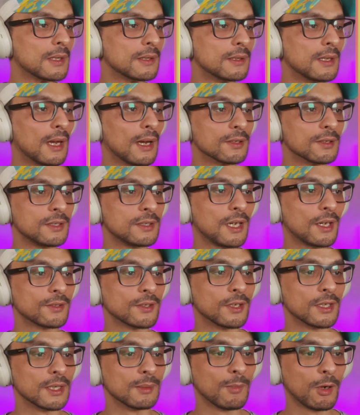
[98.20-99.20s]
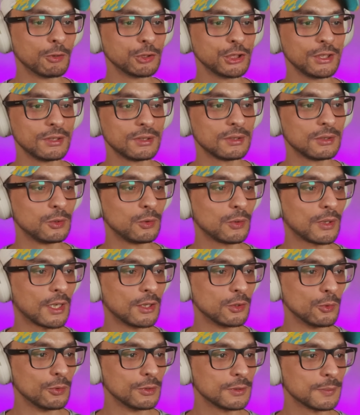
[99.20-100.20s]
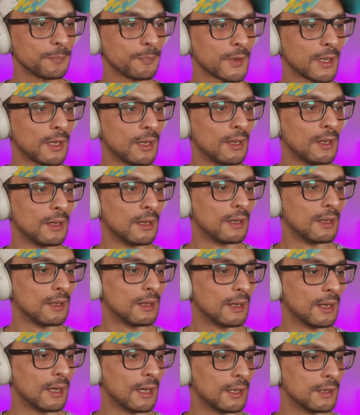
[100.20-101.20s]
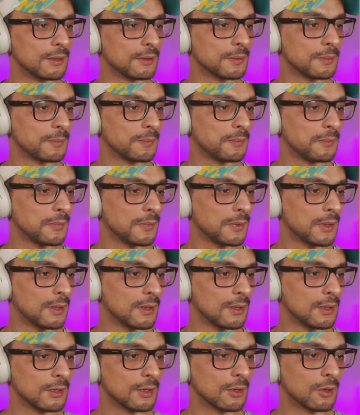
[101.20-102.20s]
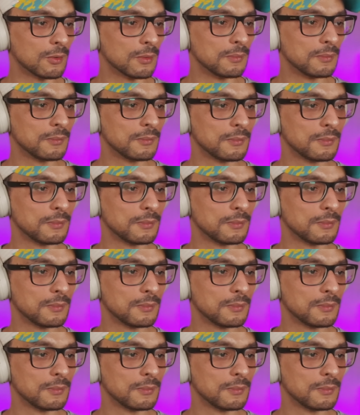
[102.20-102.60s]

there are stickers and emojis you can use. And no,